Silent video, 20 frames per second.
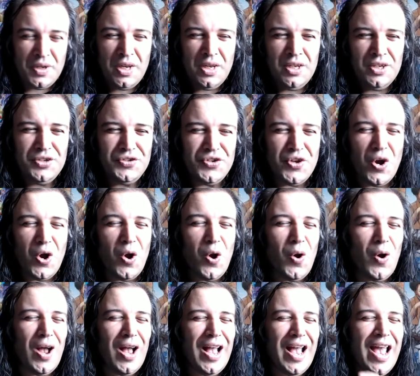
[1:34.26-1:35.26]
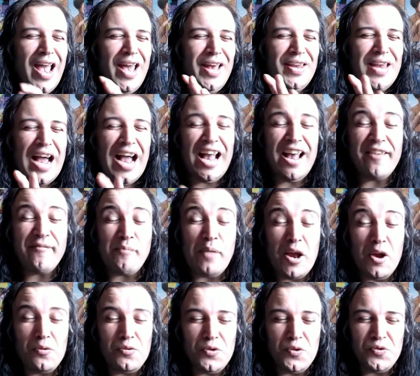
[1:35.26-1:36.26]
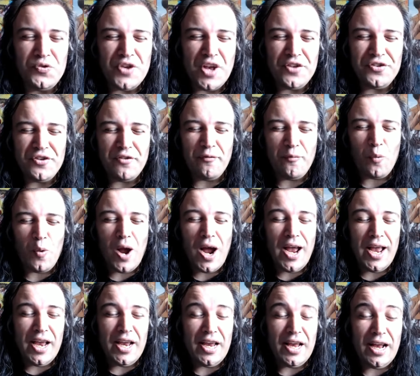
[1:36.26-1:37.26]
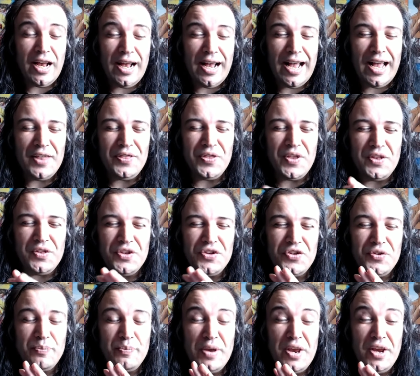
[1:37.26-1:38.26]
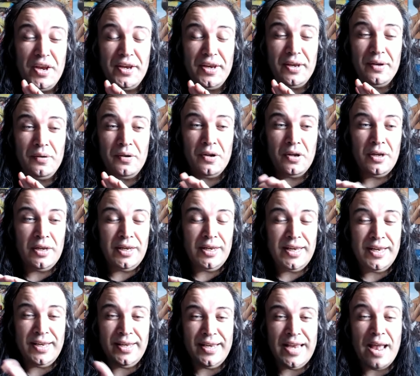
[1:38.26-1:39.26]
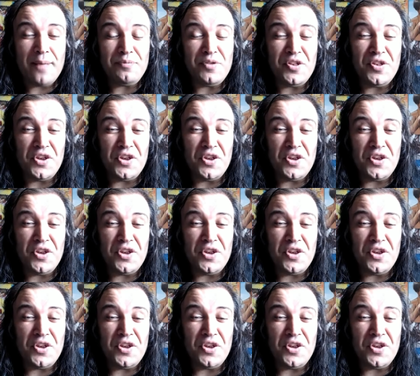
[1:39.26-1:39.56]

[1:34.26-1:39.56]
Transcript: So, and I have my own two cents of why I think this is being kept in the